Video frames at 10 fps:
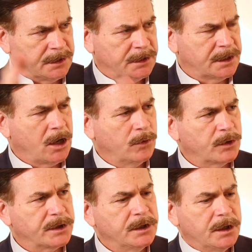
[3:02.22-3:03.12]
in
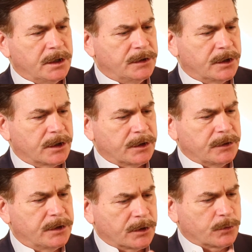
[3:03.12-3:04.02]
Aomori, there
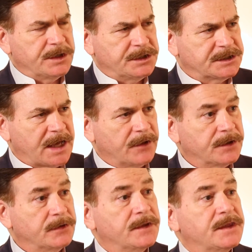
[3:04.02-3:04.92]
are regions out
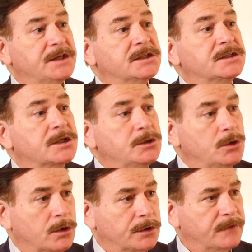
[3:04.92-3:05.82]
there that they just
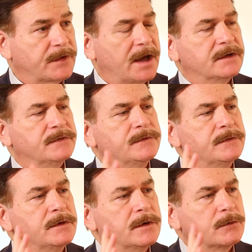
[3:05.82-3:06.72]
ignore. They've kind of
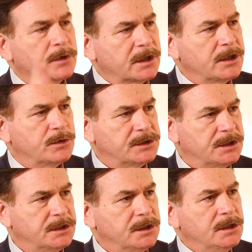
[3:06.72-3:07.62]
relinquished
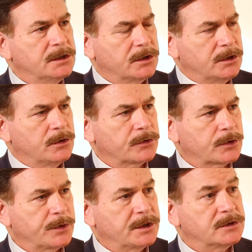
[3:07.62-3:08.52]
it to the North
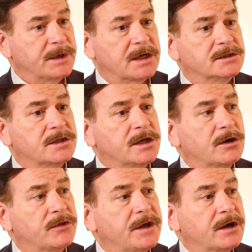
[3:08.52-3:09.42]
Koreans because they
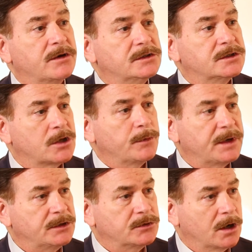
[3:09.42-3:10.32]
are there in so
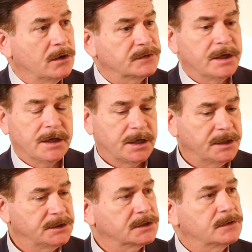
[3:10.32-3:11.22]
many droves,
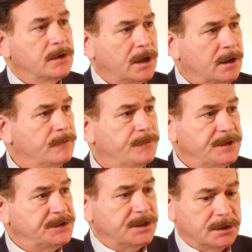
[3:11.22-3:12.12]
and just
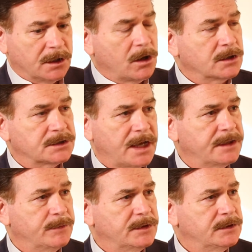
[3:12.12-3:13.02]
fishing alongside
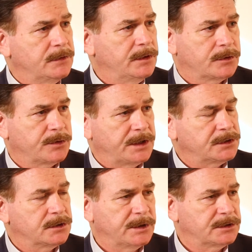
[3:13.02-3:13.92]
them, it creates
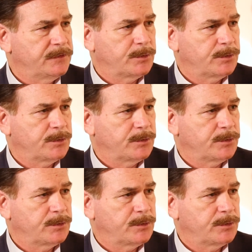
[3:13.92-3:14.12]
too much of a